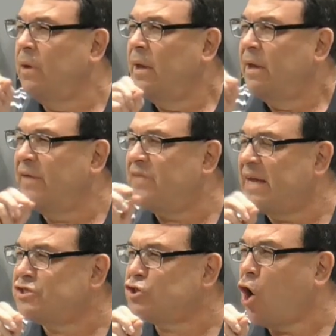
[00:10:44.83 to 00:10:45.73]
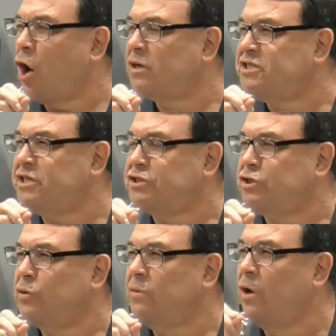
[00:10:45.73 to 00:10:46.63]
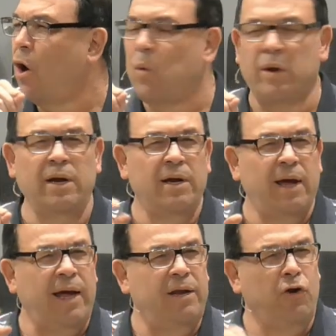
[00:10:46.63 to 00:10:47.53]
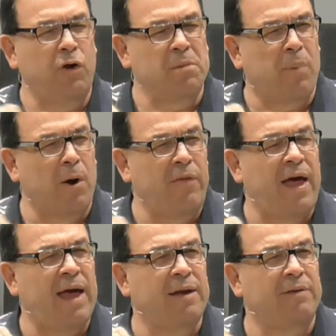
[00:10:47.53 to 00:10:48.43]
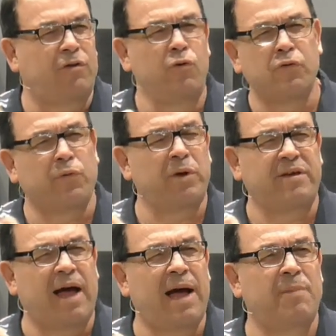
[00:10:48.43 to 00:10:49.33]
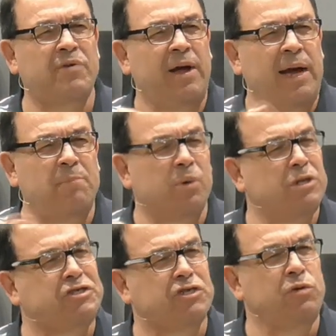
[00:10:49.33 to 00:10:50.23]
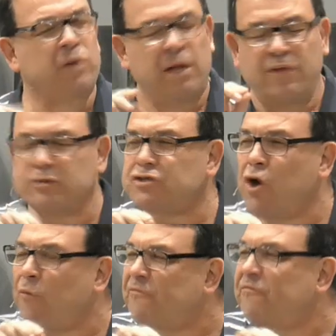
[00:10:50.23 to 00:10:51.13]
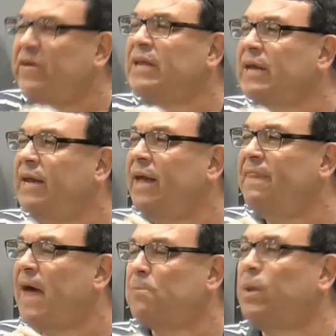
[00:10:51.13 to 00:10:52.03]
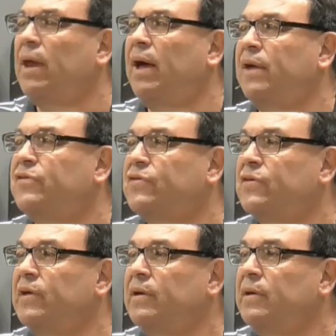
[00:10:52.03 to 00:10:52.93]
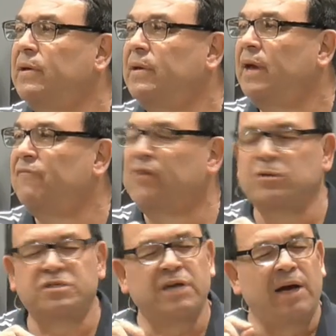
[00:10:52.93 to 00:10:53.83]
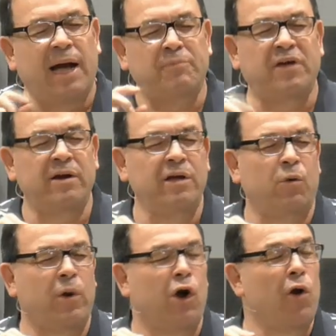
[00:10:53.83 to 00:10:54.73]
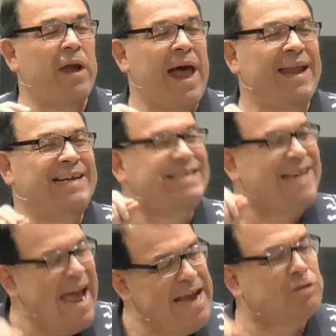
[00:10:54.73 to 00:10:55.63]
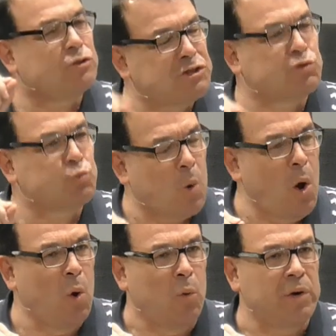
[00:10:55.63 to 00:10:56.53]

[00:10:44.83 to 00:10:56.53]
get that scar tissue going, and you could burn that 2 or 3 times, and pretty soon there's no feeling in that place. And folks, I'm telling you, we're going down a dangerous road